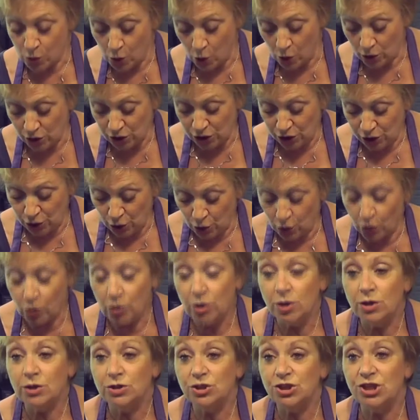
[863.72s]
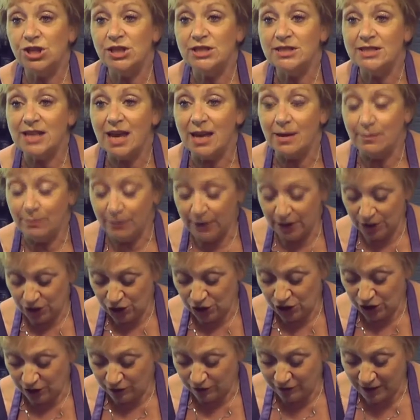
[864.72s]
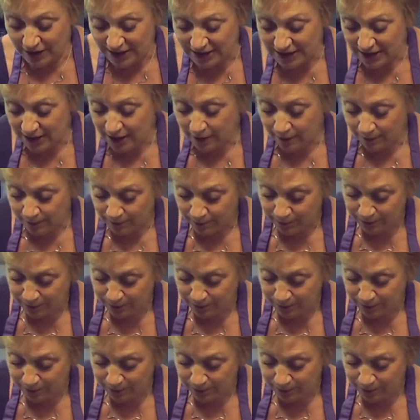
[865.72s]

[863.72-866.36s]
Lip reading: got your cheesecake mixture ready.